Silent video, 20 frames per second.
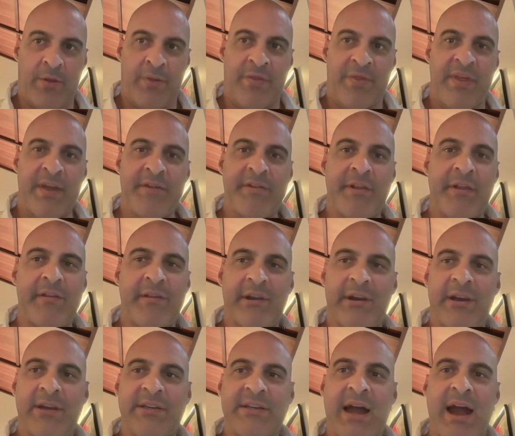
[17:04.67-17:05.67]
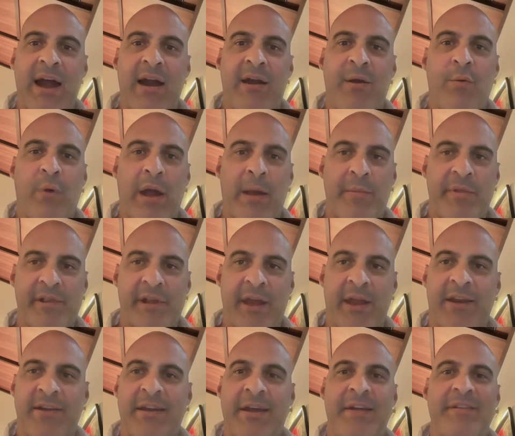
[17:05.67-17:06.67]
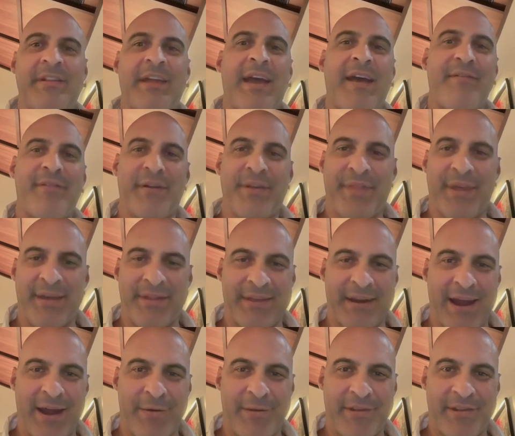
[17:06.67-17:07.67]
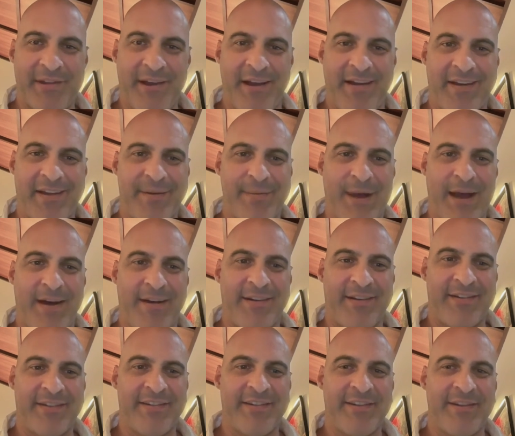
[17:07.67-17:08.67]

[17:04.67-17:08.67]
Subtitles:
this is an entire website. It does everything that I was talking about.